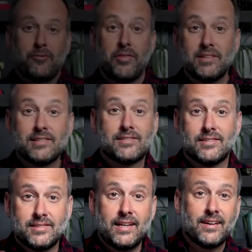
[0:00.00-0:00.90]
Well, this is
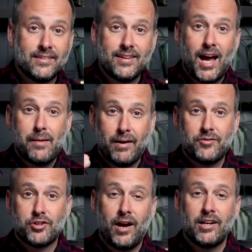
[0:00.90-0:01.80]
the second time
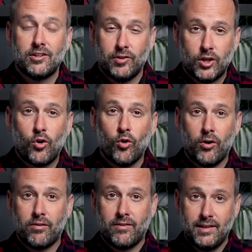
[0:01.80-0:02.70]
I've tried to
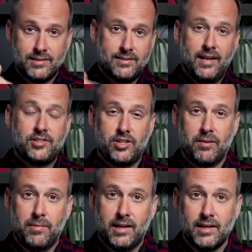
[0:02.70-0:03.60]
record this
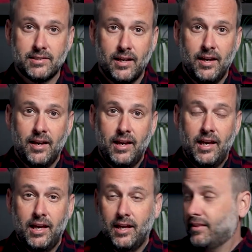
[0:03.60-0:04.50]
teaching because
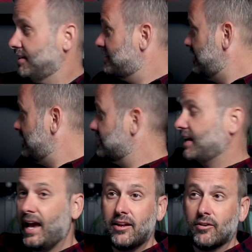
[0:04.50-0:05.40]
they see this
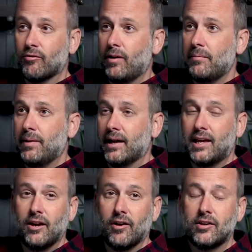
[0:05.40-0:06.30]
candle right back
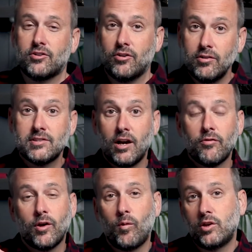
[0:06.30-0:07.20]
here. It turns
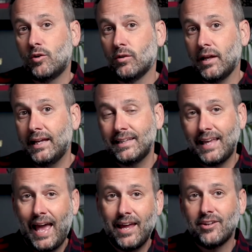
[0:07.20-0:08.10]
out that when you light
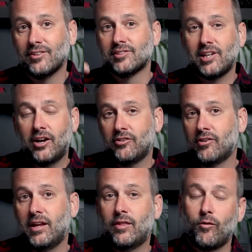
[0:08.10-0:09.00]
candles
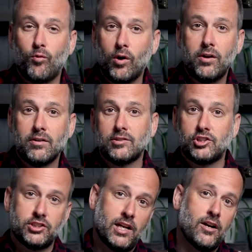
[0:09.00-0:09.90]
underneath wooden
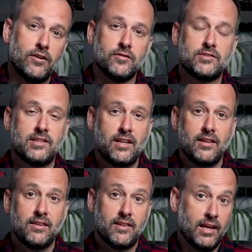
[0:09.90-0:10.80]
shelves,
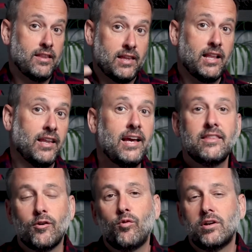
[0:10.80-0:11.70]
they
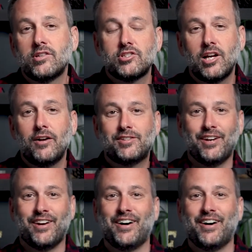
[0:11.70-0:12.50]
light the wooden shelves